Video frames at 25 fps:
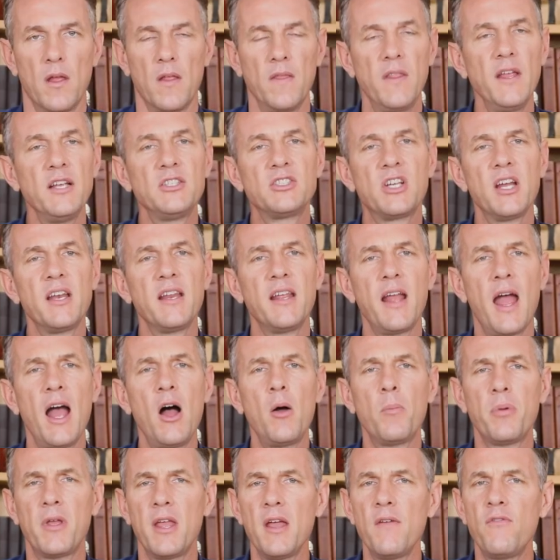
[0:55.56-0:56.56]
These can
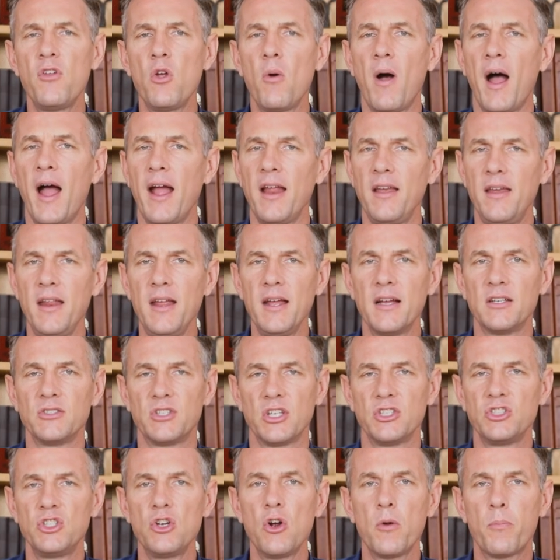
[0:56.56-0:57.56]
help give you ideas
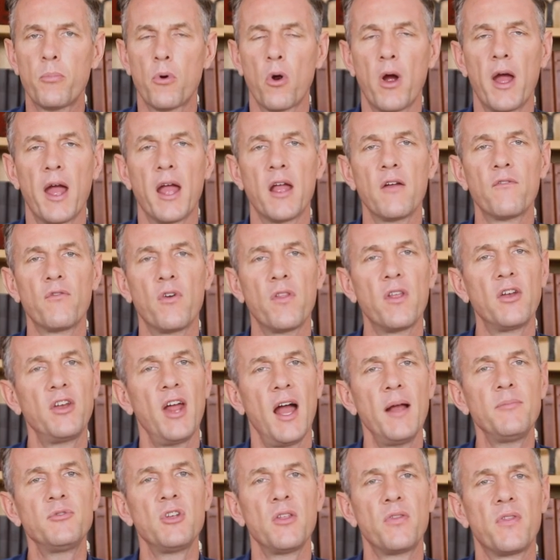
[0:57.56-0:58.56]
as you're praying for the
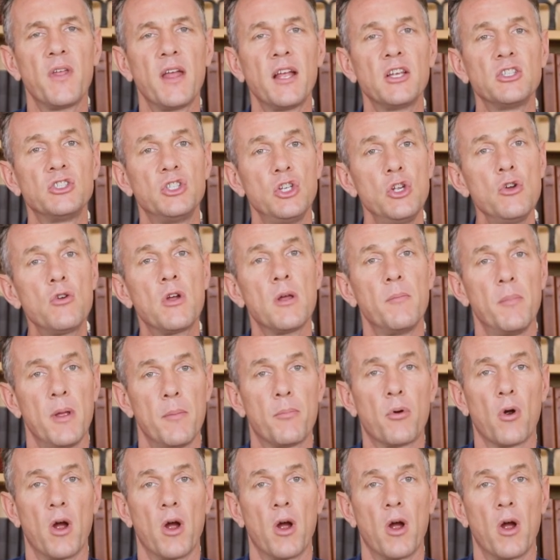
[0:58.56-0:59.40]
types of things you can be